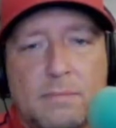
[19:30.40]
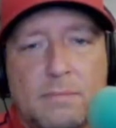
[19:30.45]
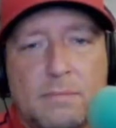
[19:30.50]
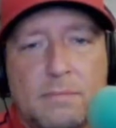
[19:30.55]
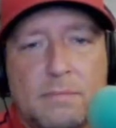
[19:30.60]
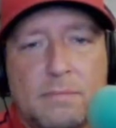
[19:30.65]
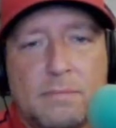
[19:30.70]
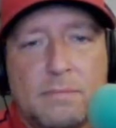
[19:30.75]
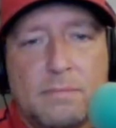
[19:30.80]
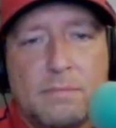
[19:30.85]

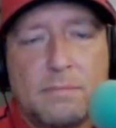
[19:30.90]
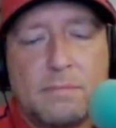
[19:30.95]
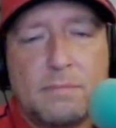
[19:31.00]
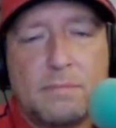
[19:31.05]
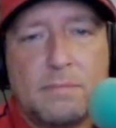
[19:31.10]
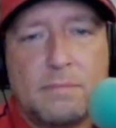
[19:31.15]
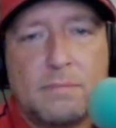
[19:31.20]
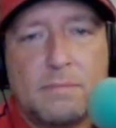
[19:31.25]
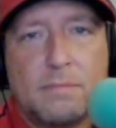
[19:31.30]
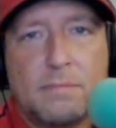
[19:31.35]

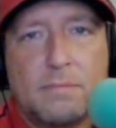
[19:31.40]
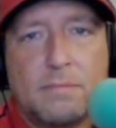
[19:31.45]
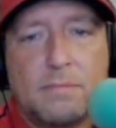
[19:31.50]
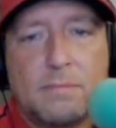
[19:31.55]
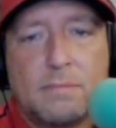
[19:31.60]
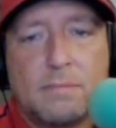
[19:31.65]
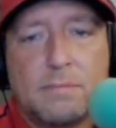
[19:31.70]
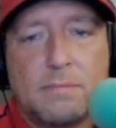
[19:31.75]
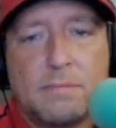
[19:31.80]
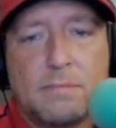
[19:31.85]

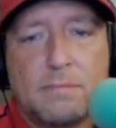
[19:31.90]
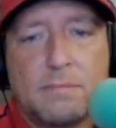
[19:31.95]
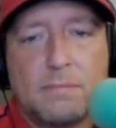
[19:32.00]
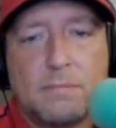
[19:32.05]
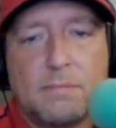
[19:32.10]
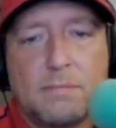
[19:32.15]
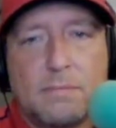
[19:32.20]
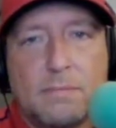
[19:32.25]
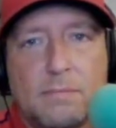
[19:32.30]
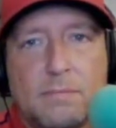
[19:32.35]

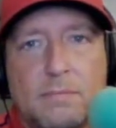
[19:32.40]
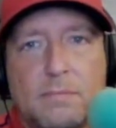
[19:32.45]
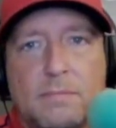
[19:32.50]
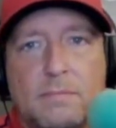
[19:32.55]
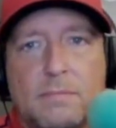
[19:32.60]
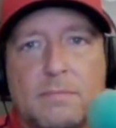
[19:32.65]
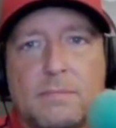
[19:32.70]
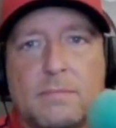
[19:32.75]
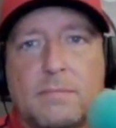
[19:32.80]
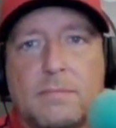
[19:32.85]

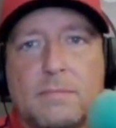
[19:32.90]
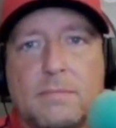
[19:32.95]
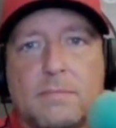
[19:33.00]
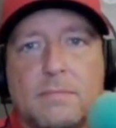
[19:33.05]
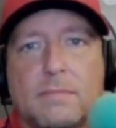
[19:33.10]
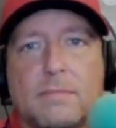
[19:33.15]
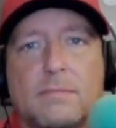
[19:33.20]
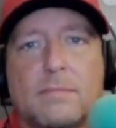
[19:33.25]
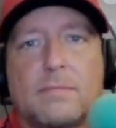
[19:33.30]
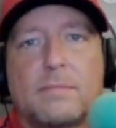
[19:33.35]

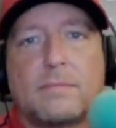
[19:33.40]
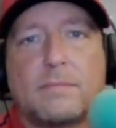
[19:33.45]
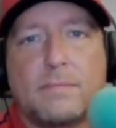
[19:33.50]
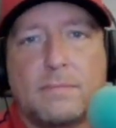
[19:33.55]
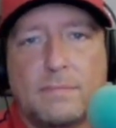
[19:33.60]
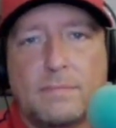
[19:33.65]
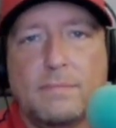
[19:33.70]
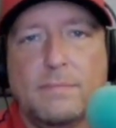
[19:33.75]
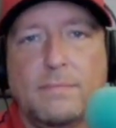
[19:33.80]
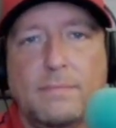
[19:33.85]

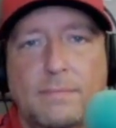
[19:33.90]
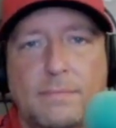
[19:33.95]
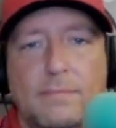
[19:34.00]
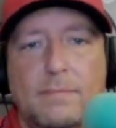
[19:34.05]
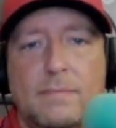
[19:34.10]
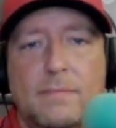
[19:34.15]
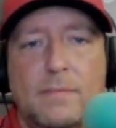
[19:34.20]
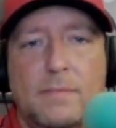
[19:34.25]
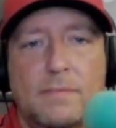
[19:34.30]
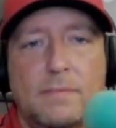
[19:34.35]

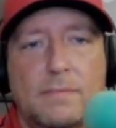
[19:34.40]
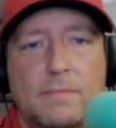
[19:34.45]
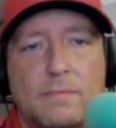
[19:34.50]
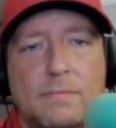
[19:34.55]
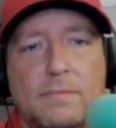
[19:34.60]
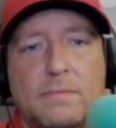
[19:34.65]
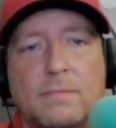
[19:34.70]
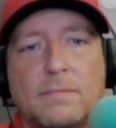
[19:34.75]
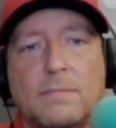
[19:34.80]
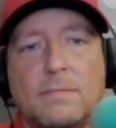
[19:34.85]

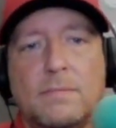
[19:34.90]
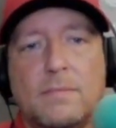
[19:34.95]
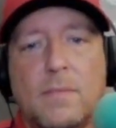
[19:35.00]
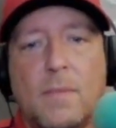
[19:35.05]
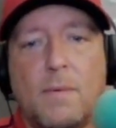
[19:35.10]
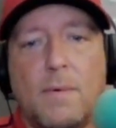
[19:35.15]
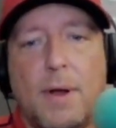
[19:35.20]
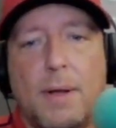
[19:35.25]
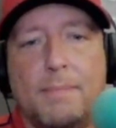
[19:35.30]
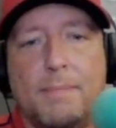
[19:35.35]

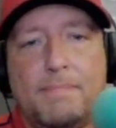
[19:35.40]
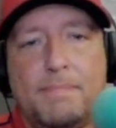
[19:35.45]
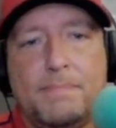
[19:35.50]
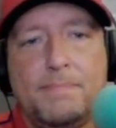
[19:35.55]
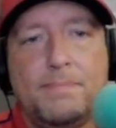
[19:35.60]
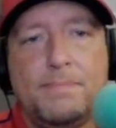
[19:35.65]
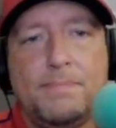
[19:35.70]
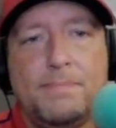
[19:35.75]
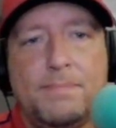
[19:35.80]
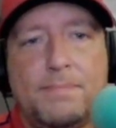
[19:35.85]

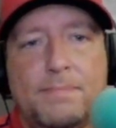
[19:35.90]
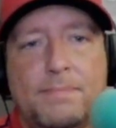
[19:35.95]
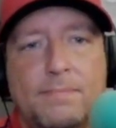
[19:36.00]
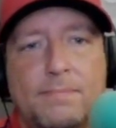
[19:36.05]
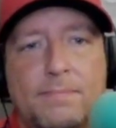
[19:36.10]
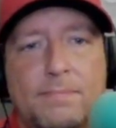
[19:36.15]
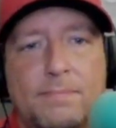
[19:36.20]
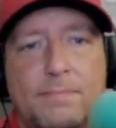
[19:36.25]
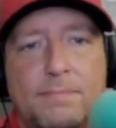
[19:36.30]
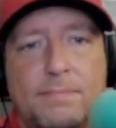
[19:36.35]

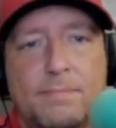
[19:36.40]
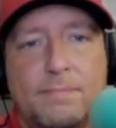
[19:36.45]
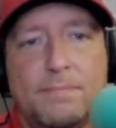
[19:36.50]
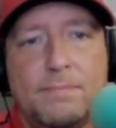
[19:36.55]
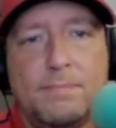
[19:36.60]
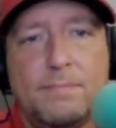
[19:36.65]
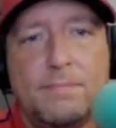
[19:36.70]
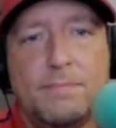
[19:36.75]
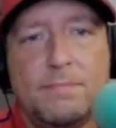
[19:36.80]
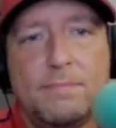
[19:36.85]

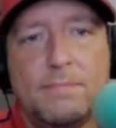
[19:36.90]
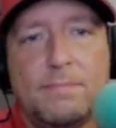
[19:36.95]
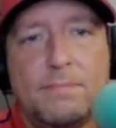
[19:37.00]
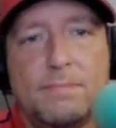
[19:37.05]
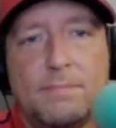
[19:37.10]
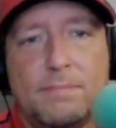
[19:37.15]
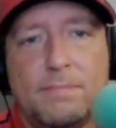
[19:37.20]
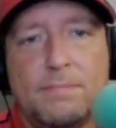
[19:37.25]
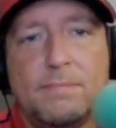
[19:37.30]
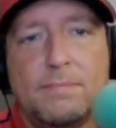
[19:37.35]

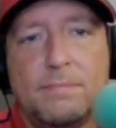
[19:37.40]
[no speech]